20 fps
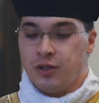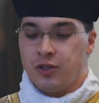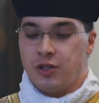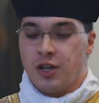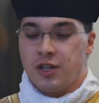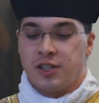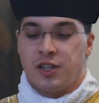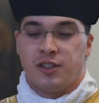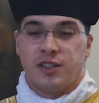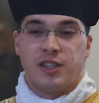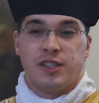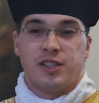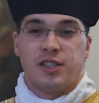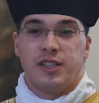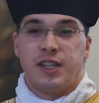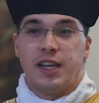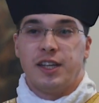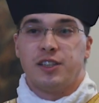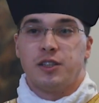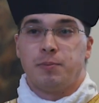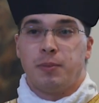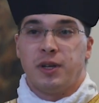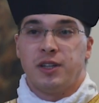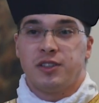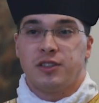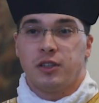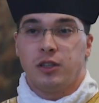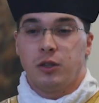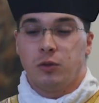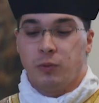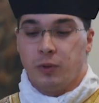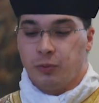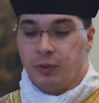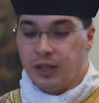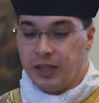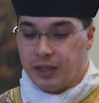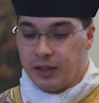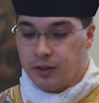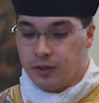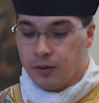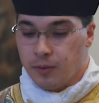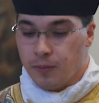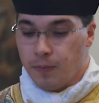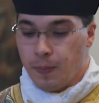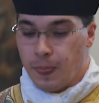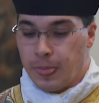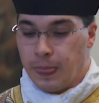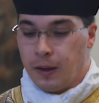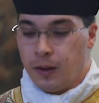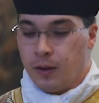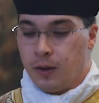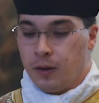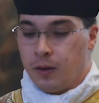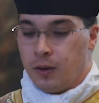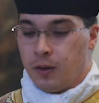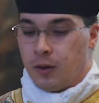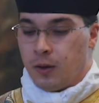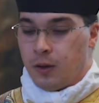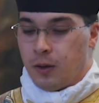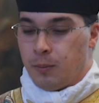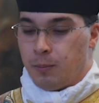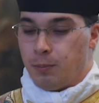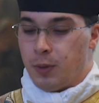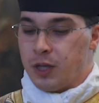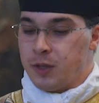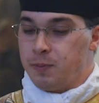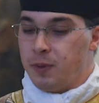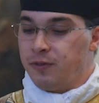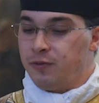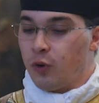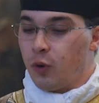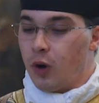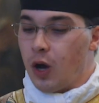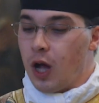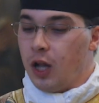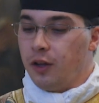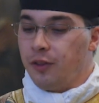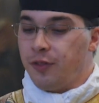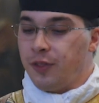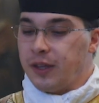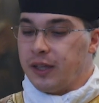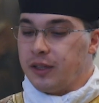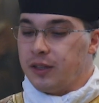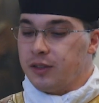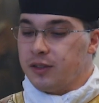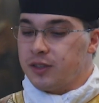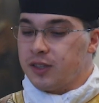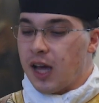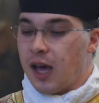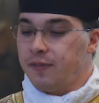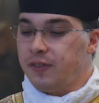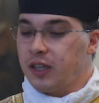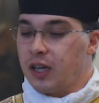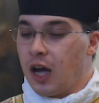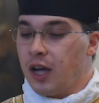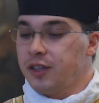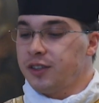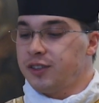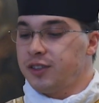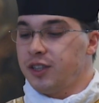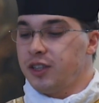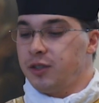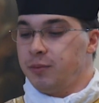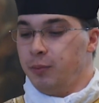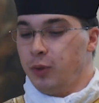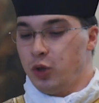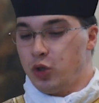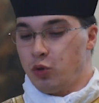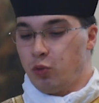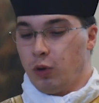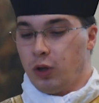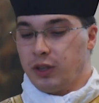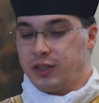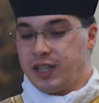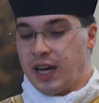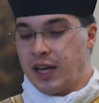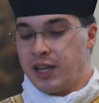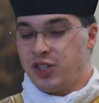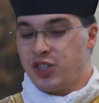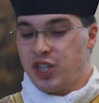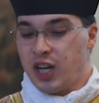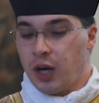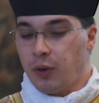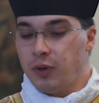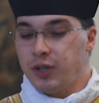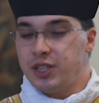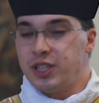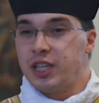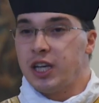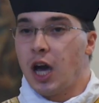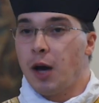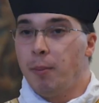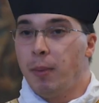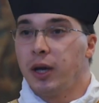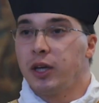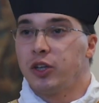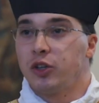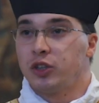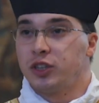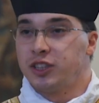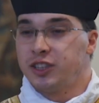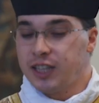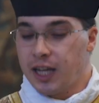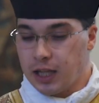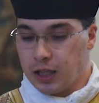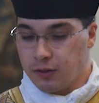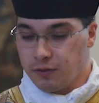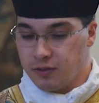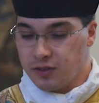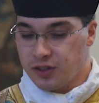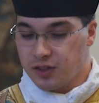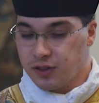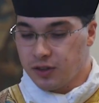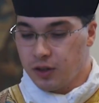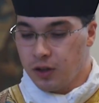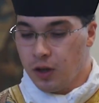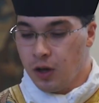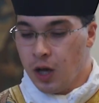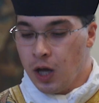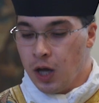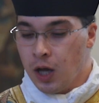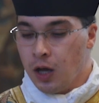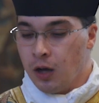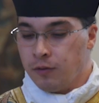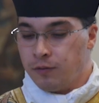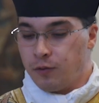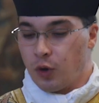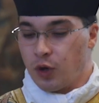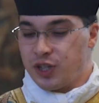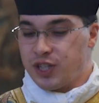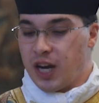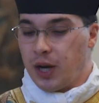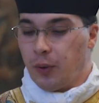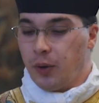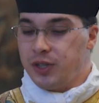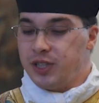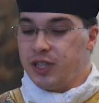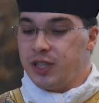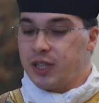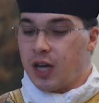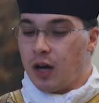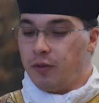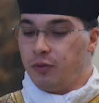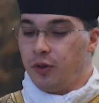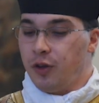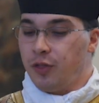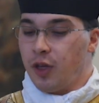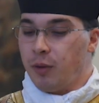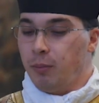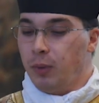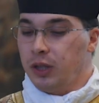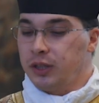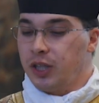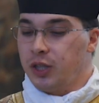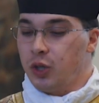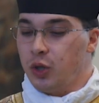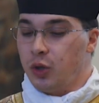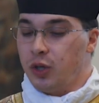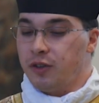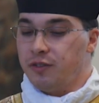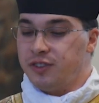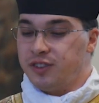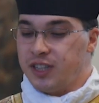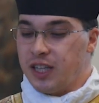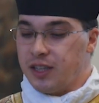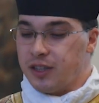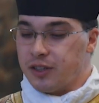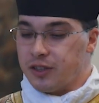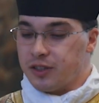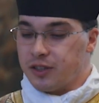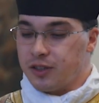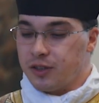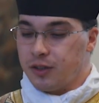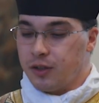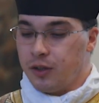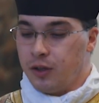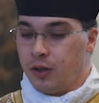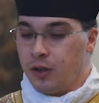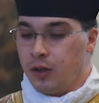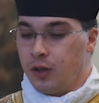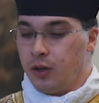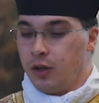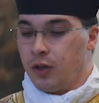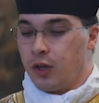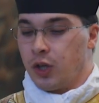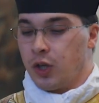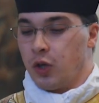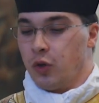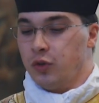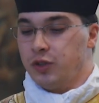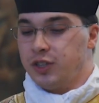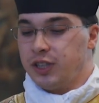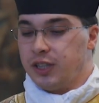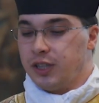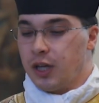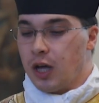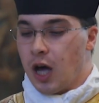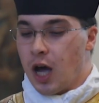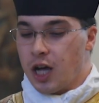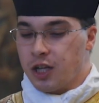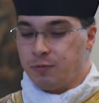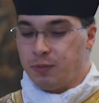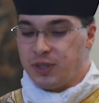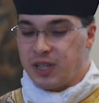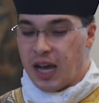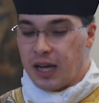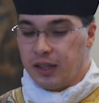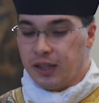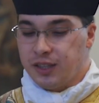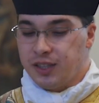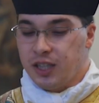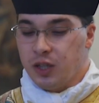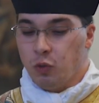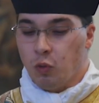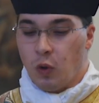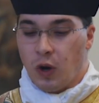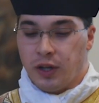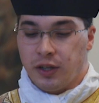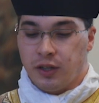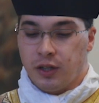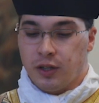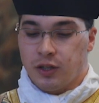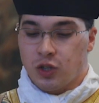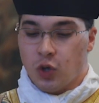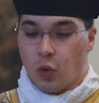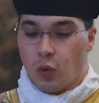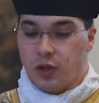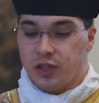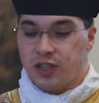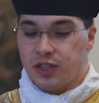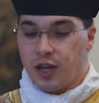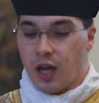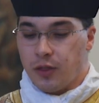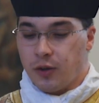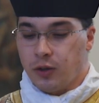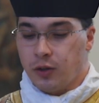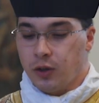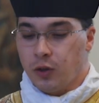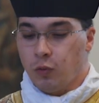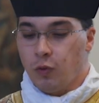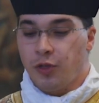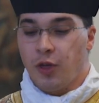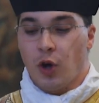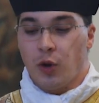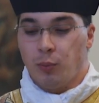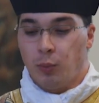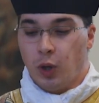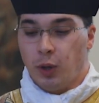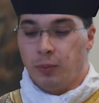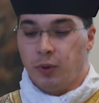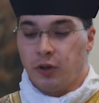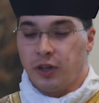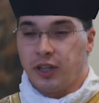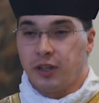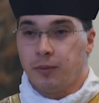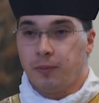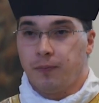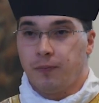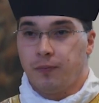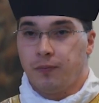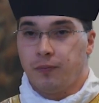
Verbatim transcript: Just as in today's epistle, we read, But before all things, have a constant mutual charity among yourselves, for charity covereth a multitude of sins, using hospitality one towards another without murmuring.